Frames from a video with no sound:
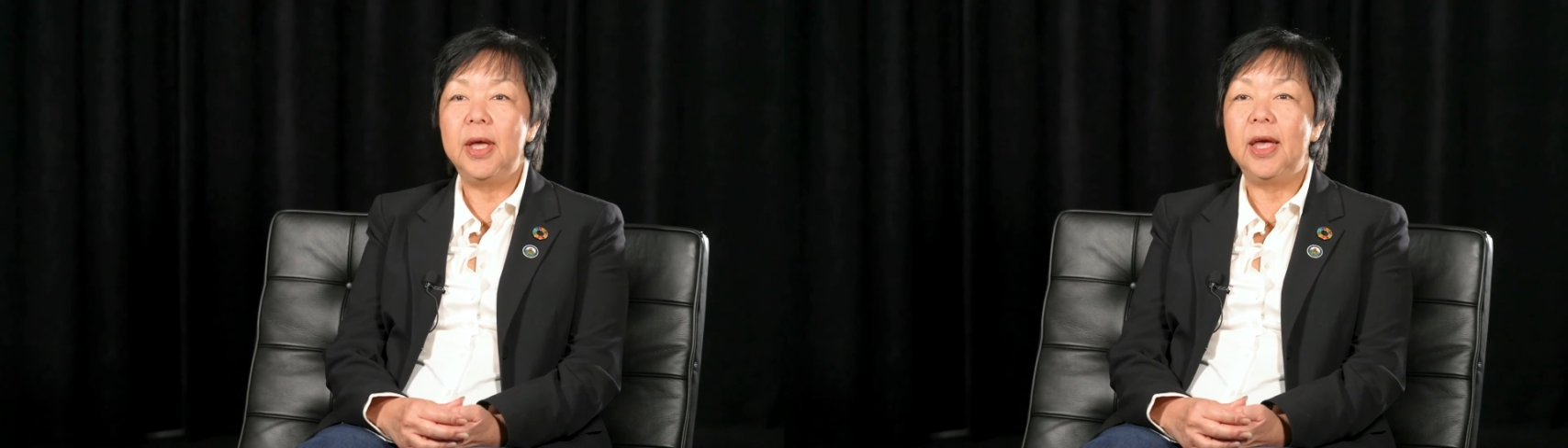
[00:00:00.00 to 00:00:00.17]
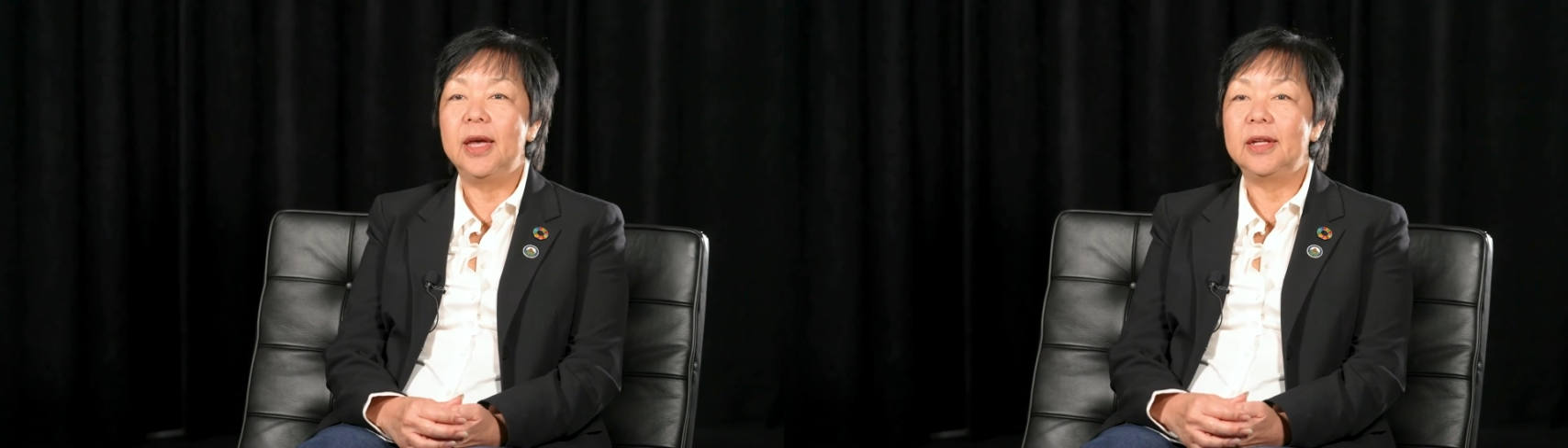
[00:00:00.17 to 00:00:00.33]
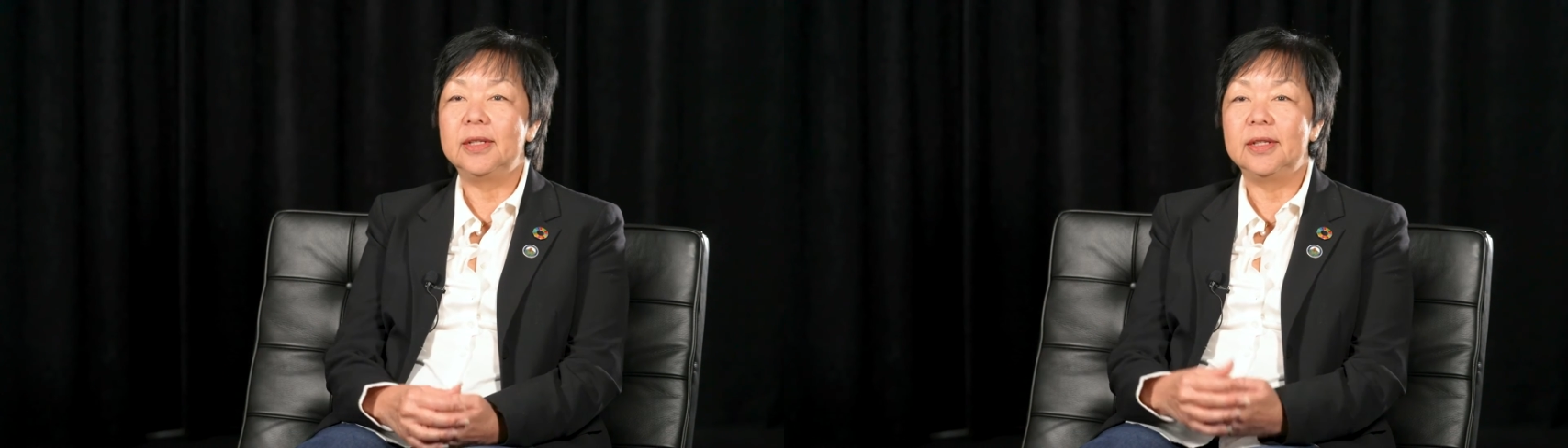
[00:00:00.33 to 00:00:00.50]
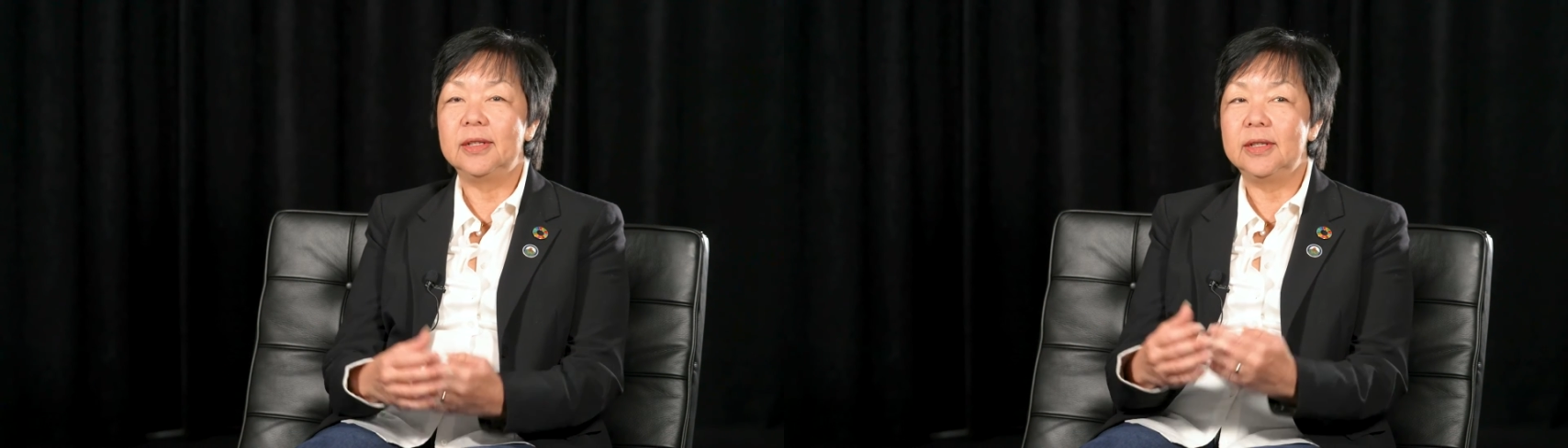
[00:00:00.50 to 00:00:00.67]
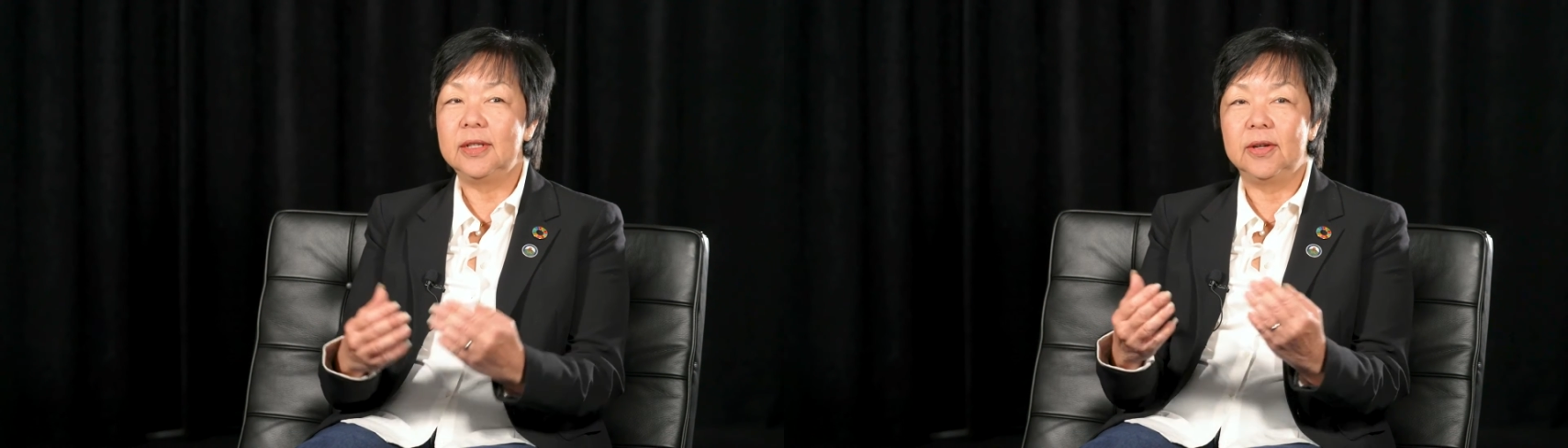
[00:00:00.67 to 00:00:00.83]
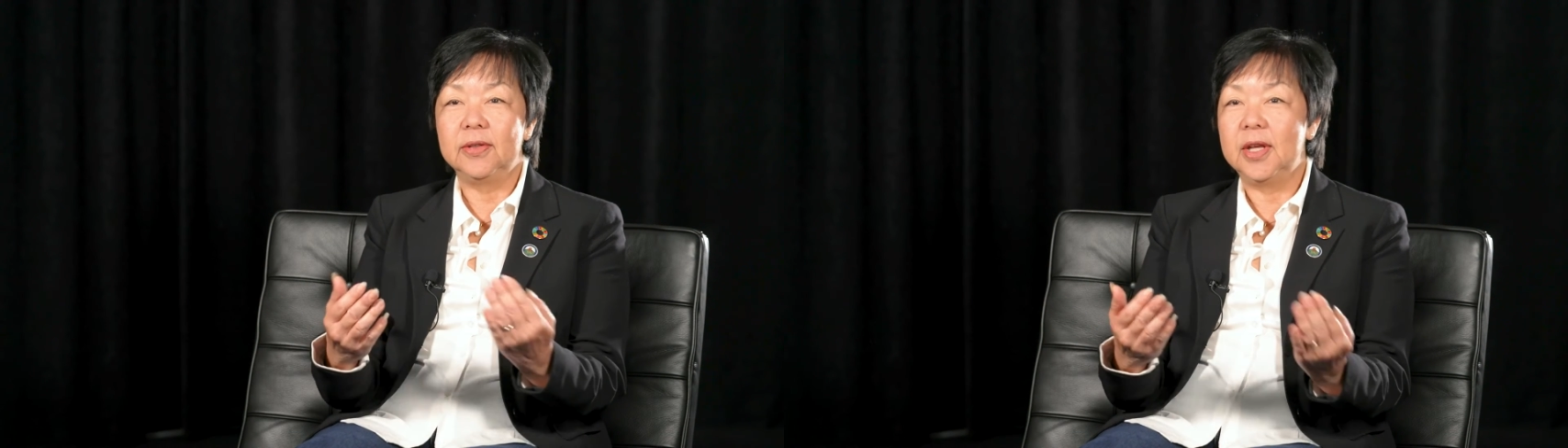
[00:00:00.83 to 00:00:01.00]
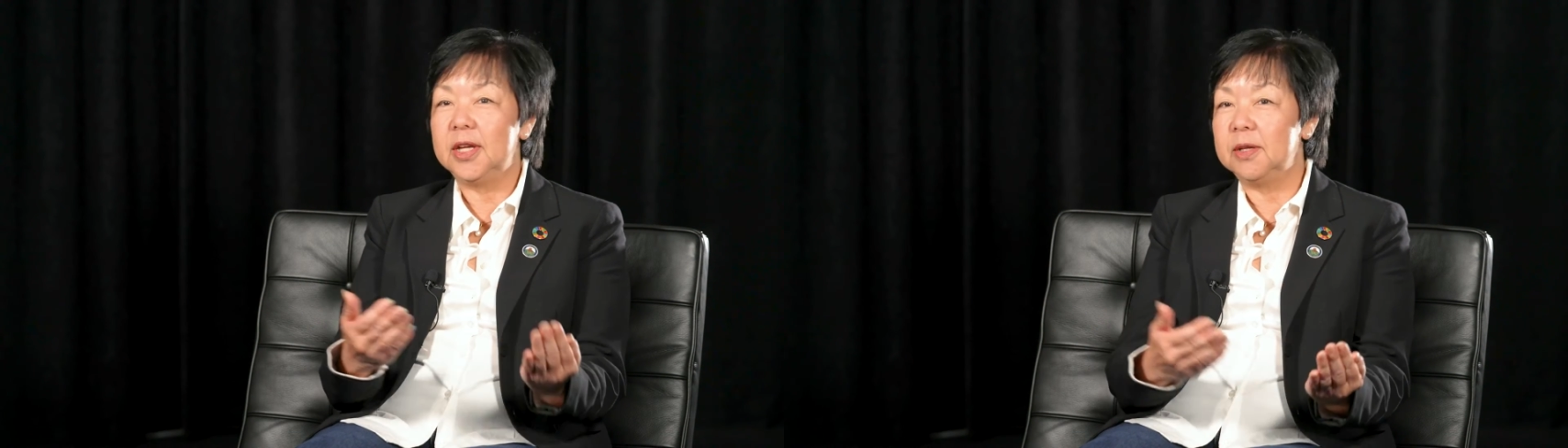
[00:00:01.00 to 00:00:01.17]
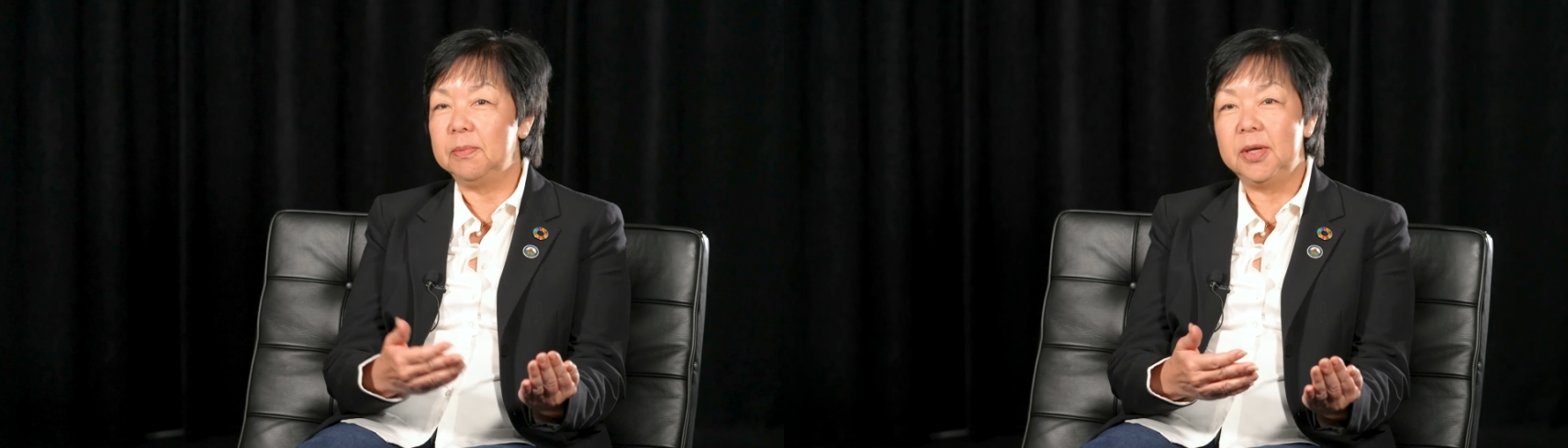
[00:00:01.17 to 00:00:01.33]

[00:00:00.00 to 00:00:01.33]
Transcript: and you know they can